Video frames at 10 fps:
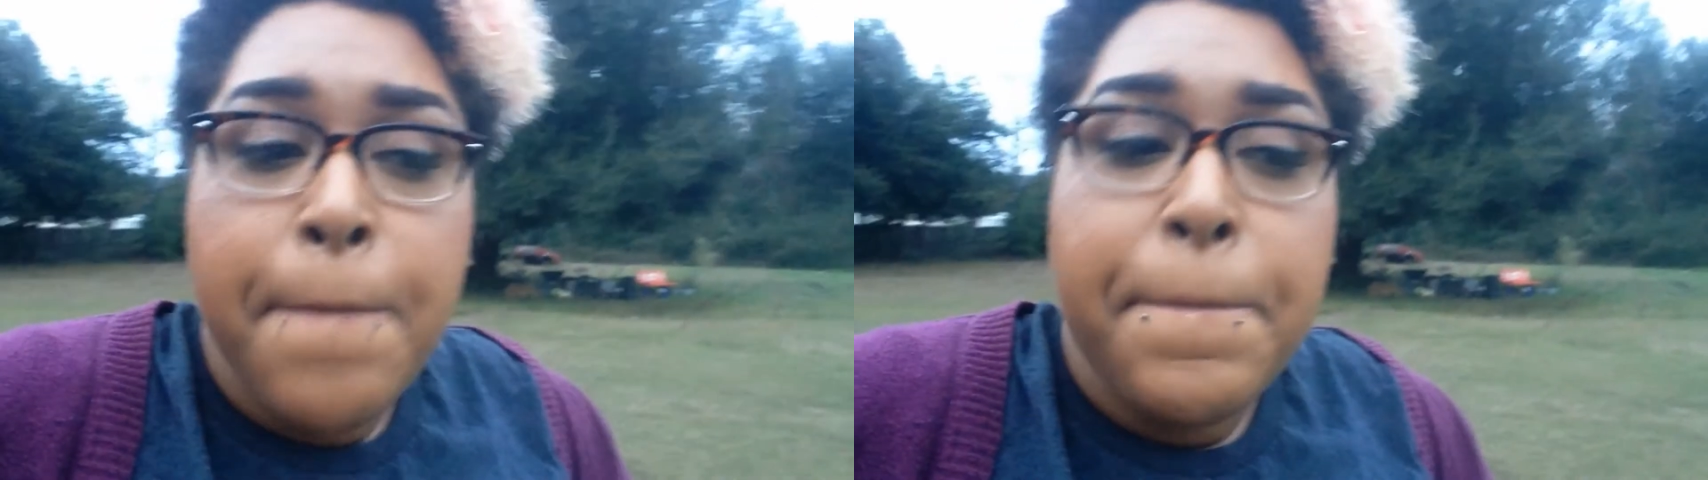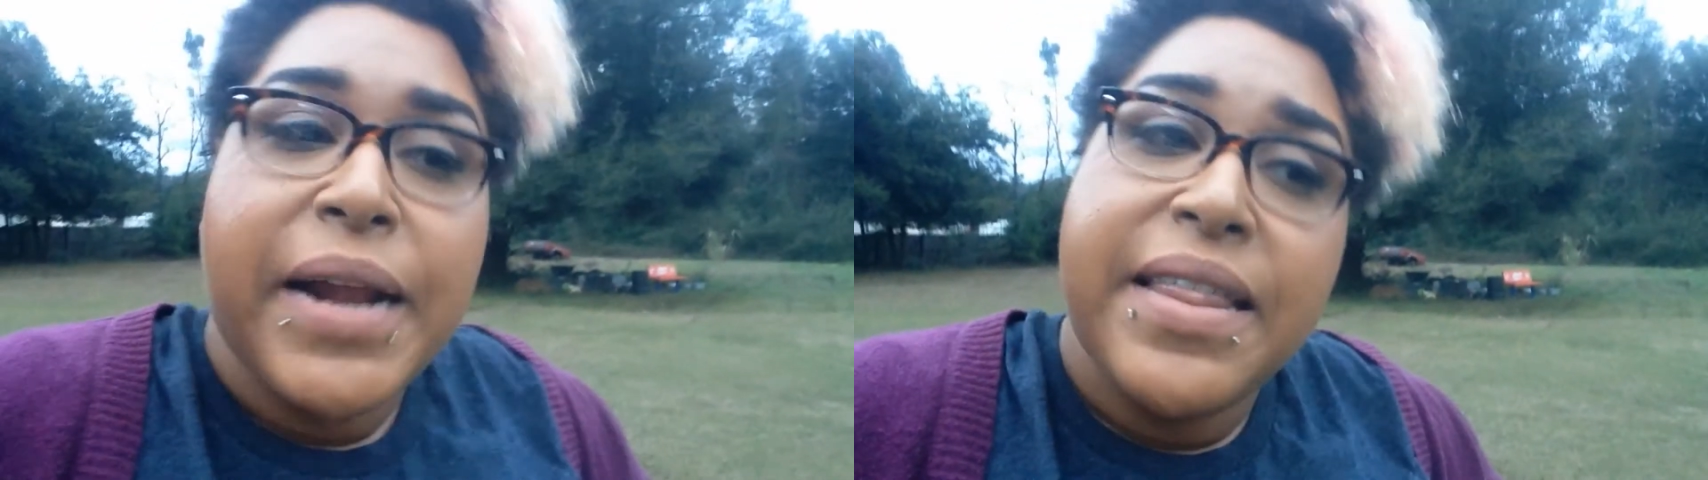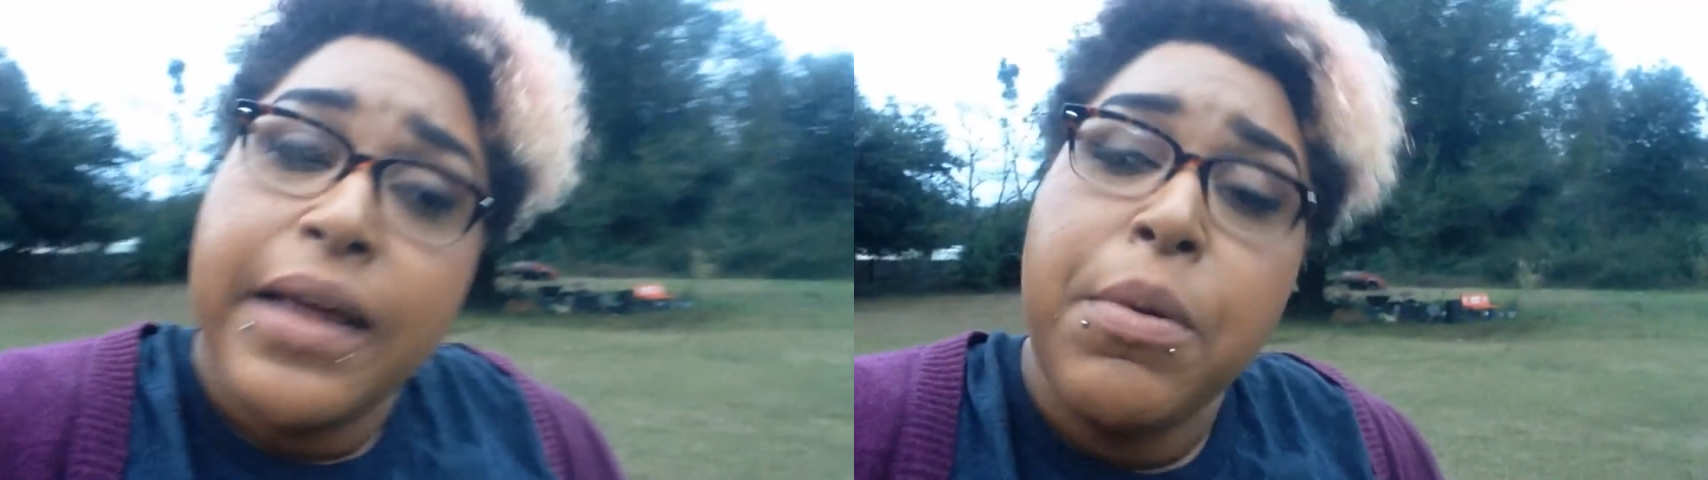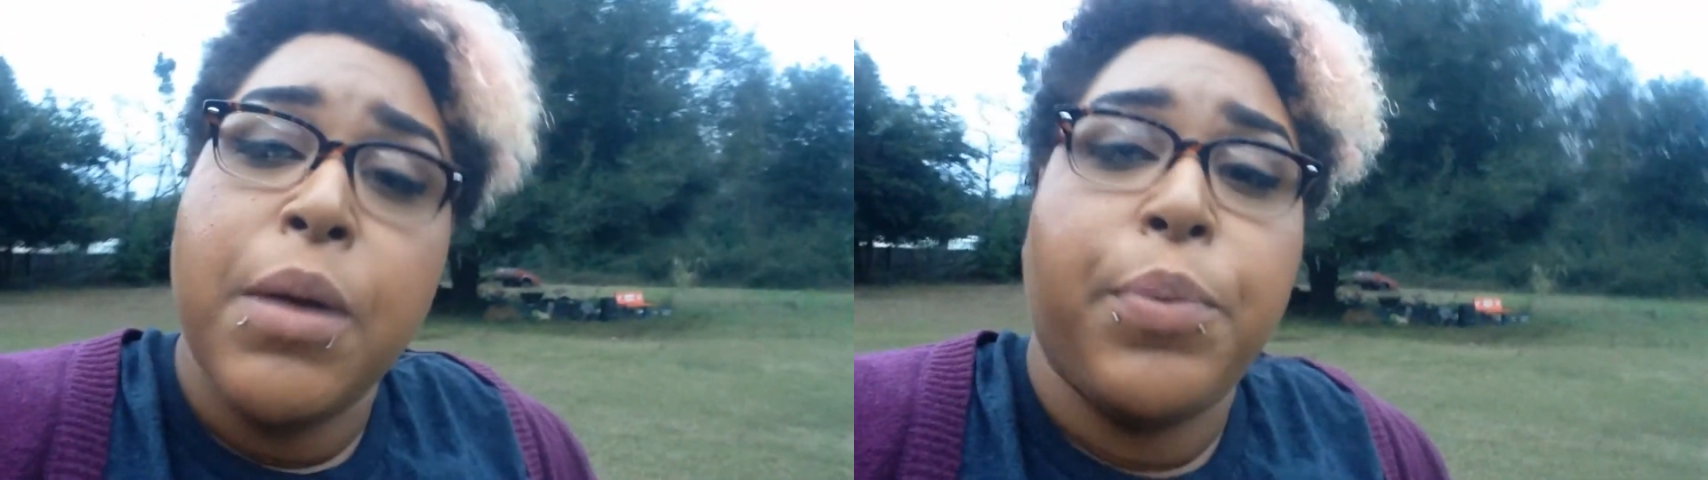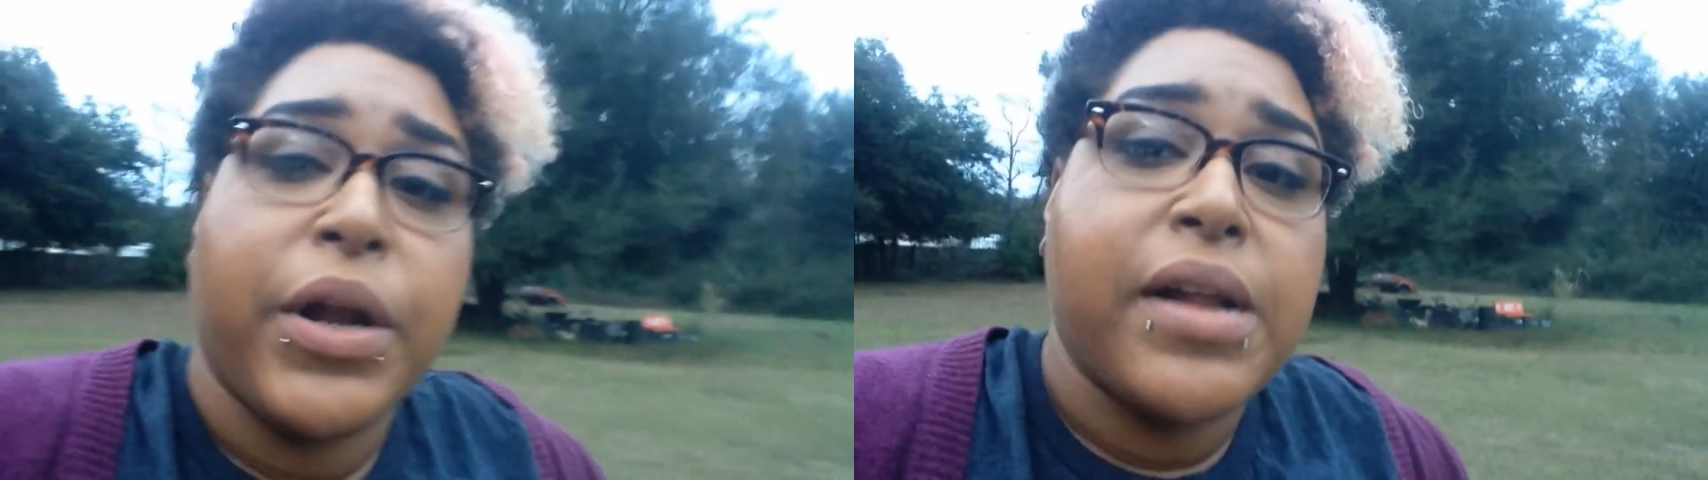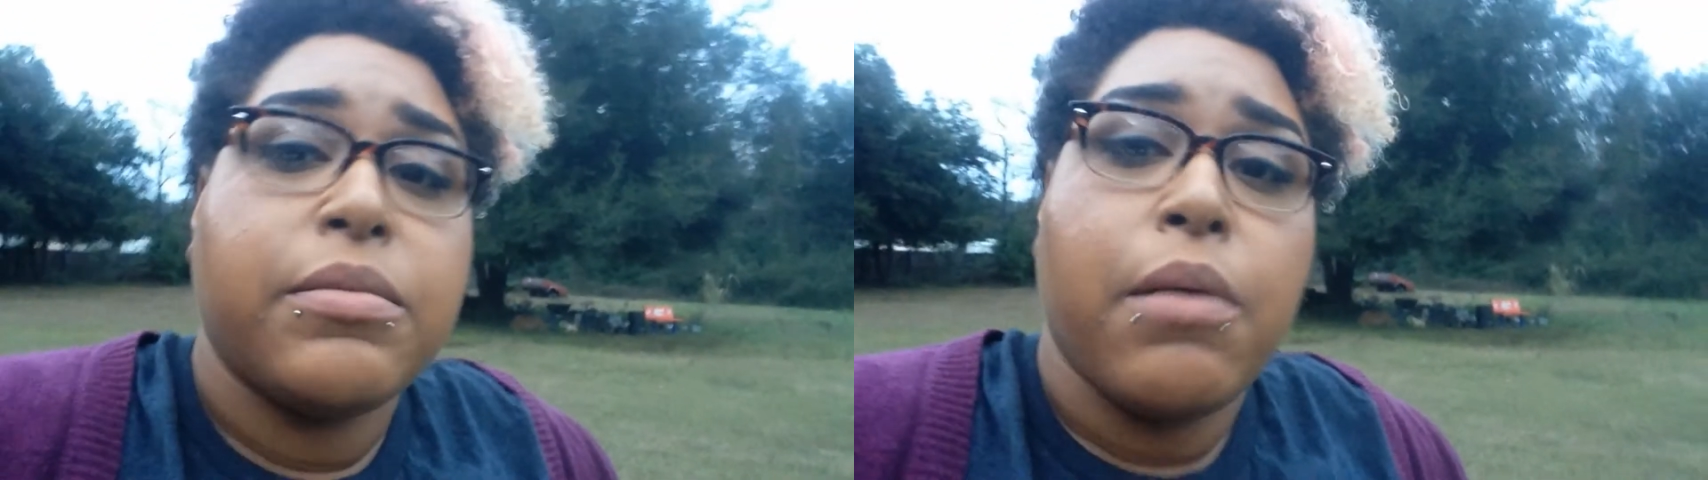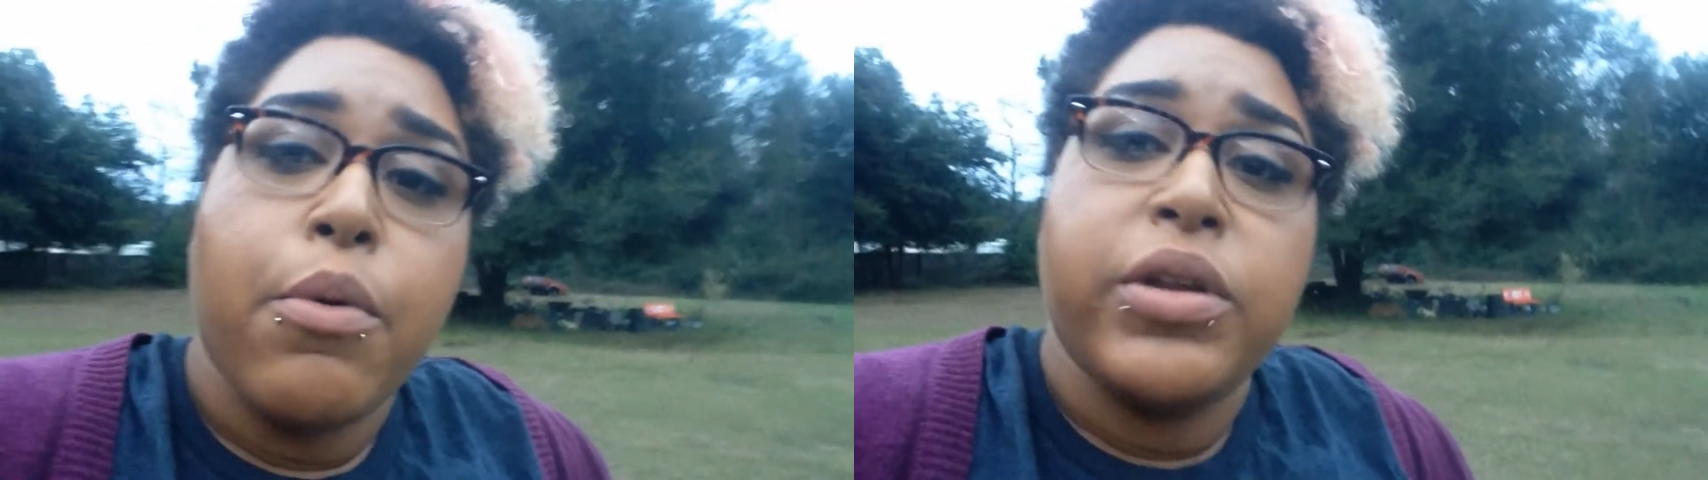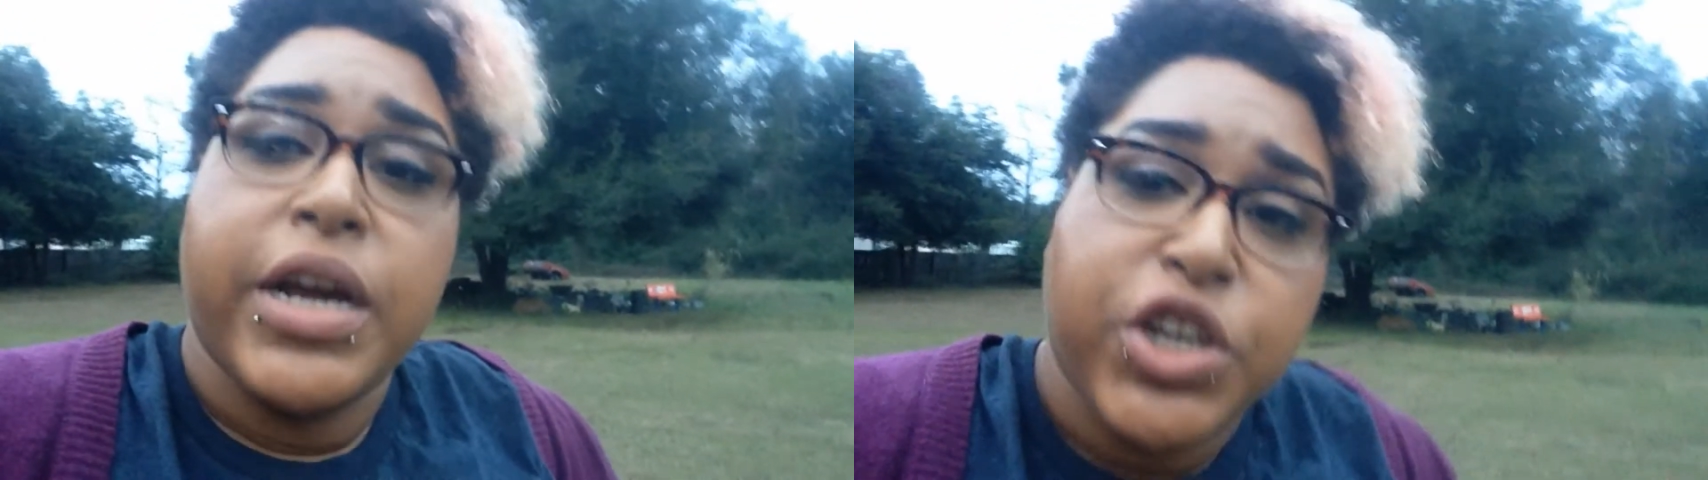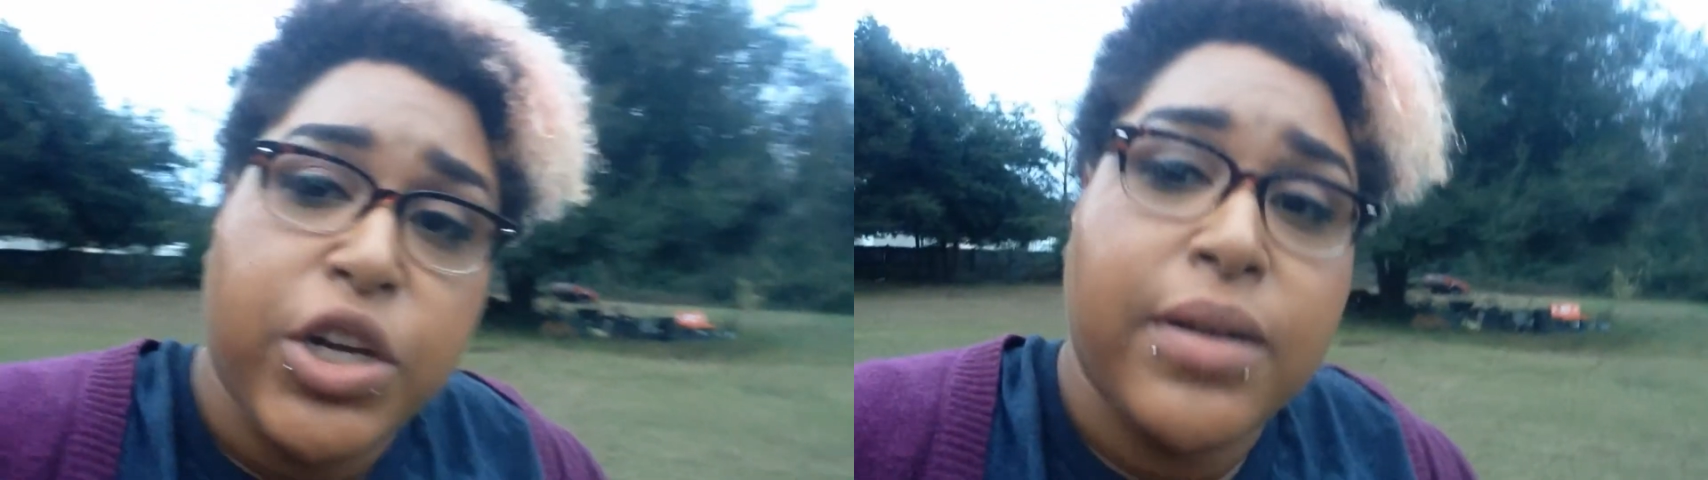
but I think I'm going to put it into my rotation